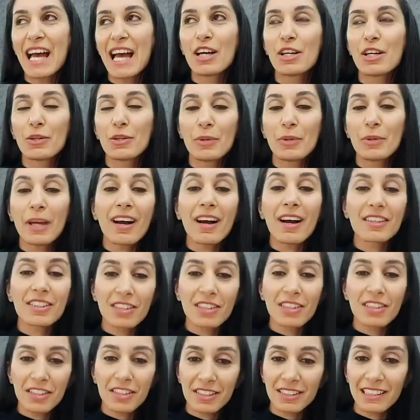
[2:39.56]
we are
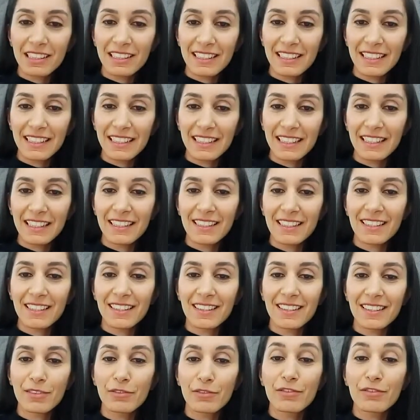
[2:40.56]
currently
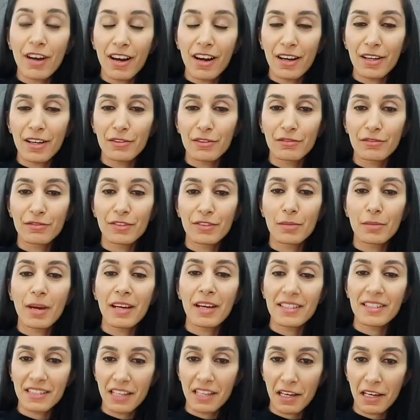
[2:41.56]
5,
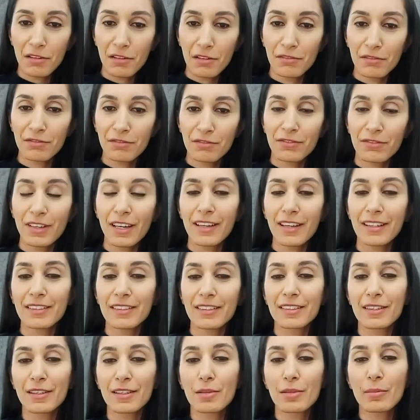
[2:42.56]
myself
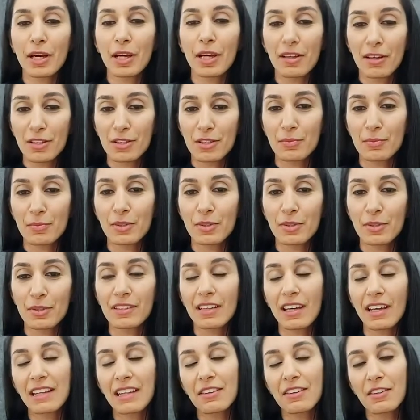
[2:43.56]
and my
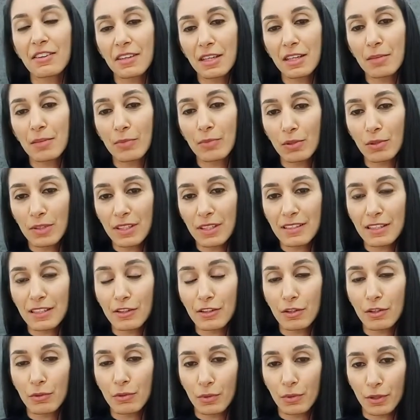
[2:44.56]
husband, and 3 employees
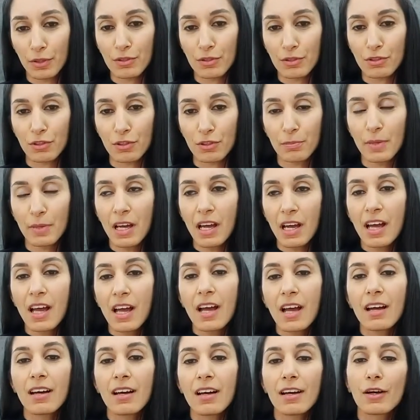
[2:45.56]
in the workshop.
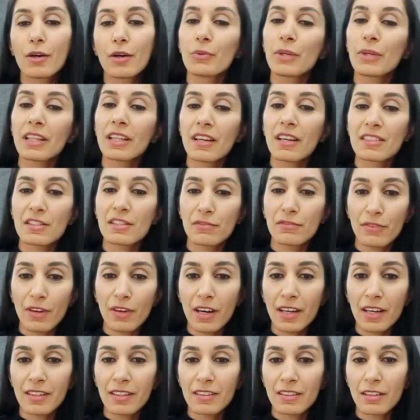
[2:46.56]
We
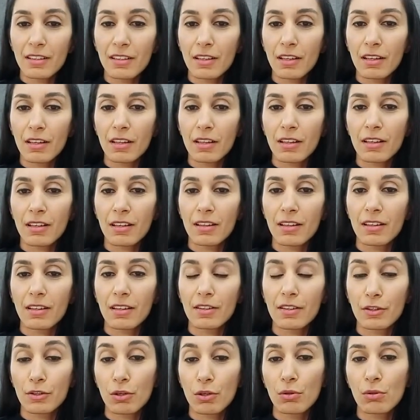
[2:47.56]
classified
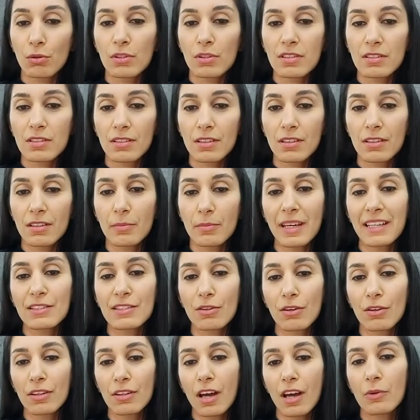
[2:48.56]
the roles based
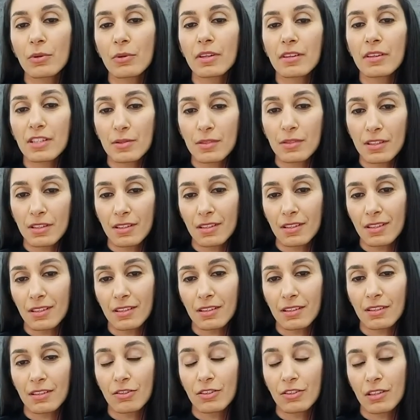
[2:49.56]
on
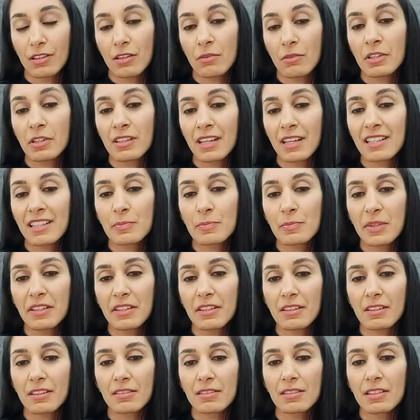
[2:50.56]
our
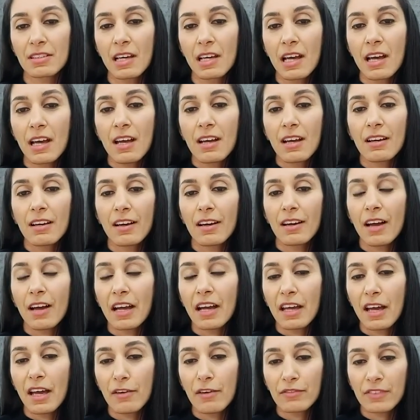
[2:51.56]
experience. I
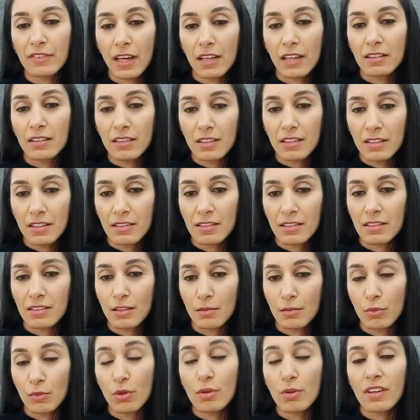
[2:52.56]
have 10 years,
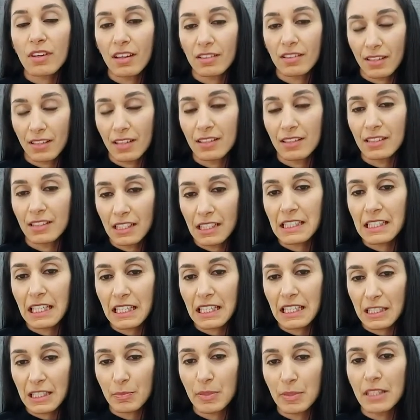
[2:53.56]
more than 10 years
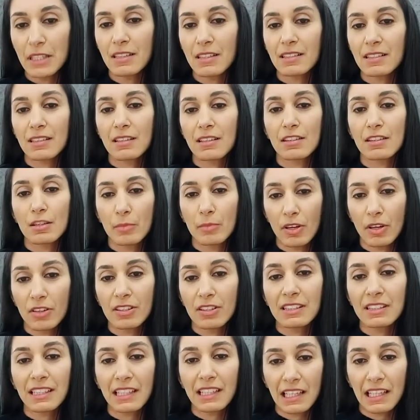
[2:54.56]
experience in the
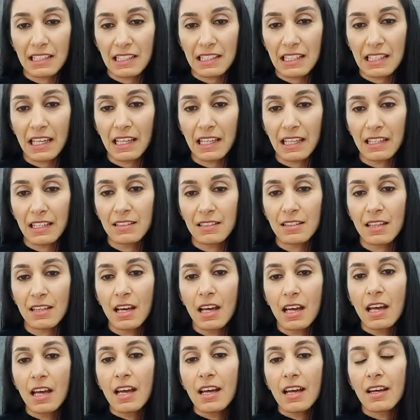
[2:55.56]
marketing and sales.
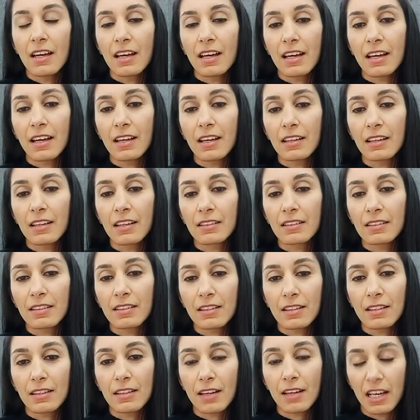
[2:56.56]

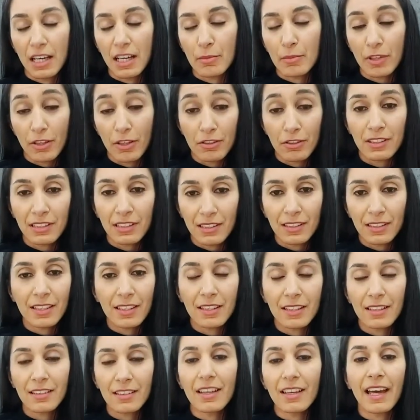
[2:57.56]
And I am
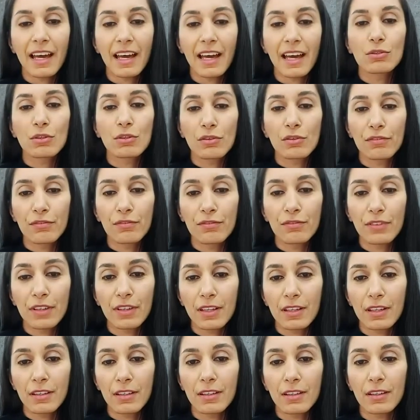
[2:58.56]
currently the head of
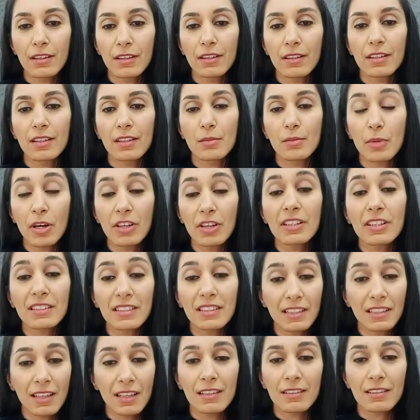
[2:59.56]

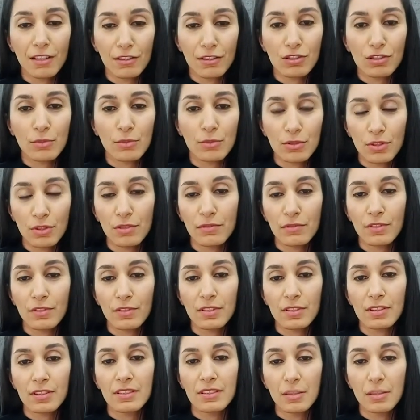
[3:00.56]
marketing and customer
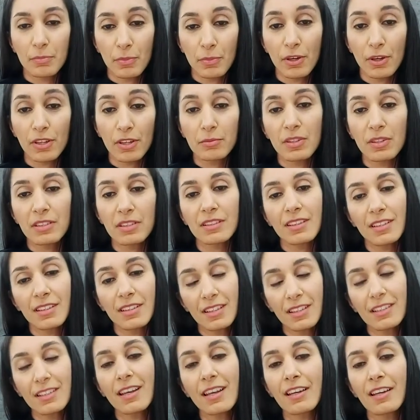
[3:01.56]
service department
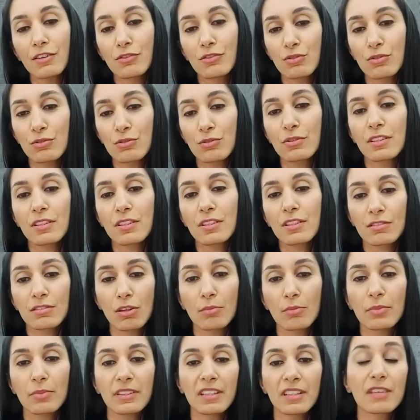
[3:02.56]
in an insurance
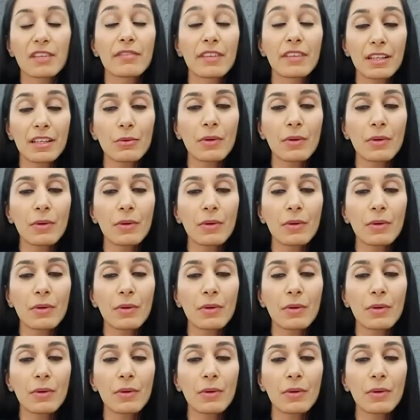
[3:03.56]
company, a very